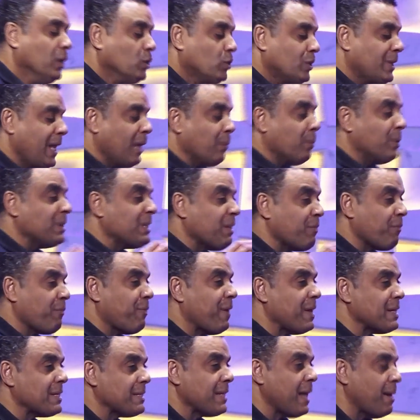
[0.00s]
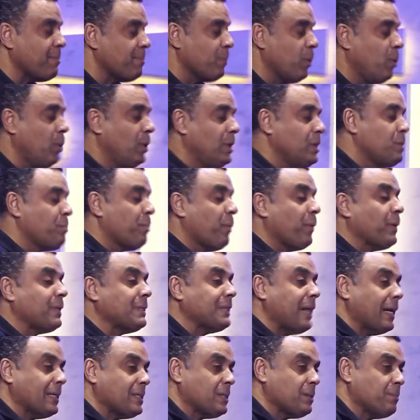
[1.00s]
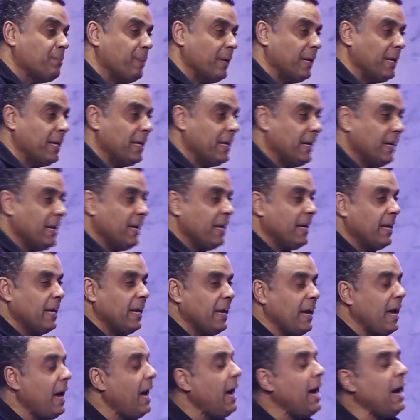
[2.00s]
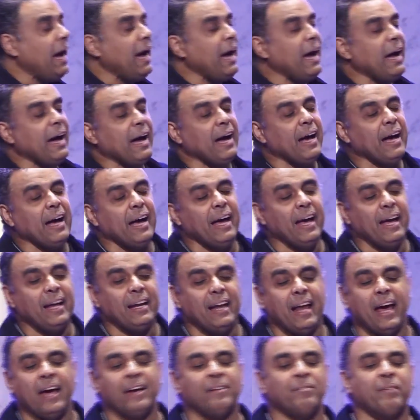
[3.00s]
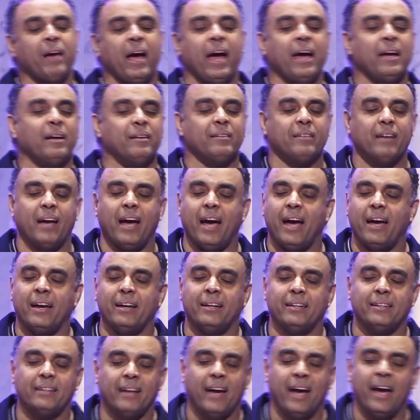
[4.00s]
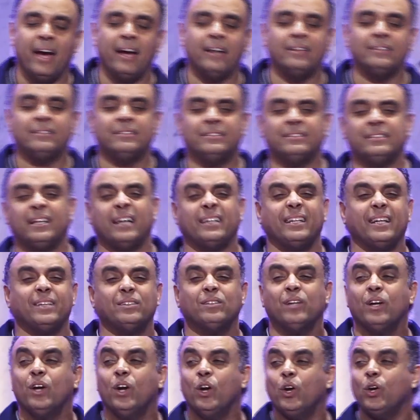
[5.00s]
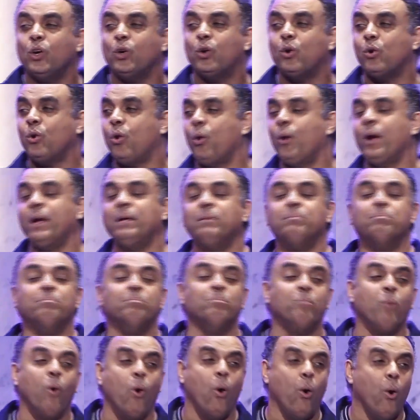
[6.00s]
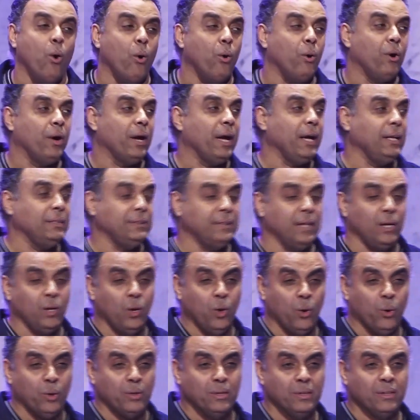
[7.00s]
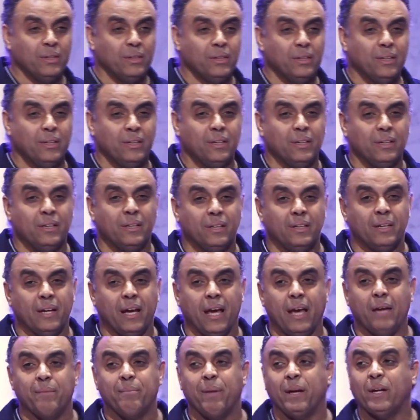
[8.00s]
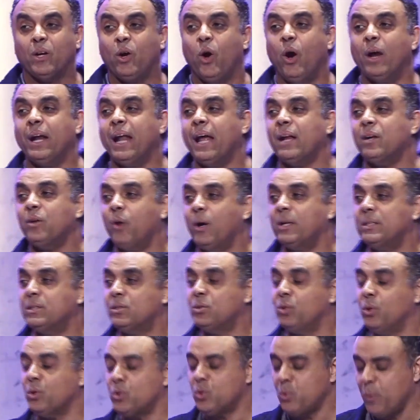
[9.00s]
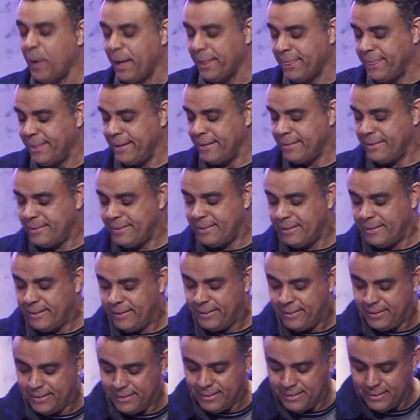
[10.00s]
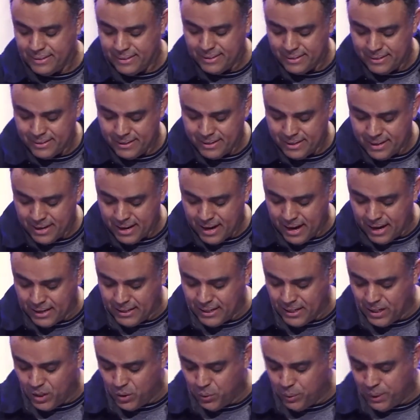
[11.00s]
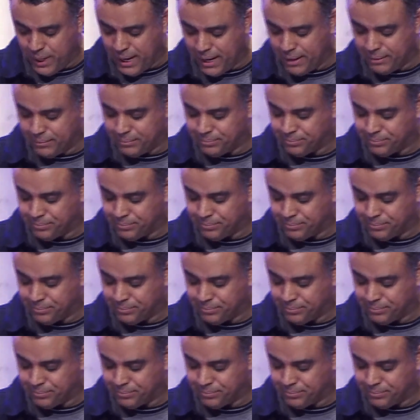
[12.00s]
So that was the first time the Holy Spirit touched me. And I started growing more in the Lord. Amen. God anoints those who are thirsty. Hallelujah.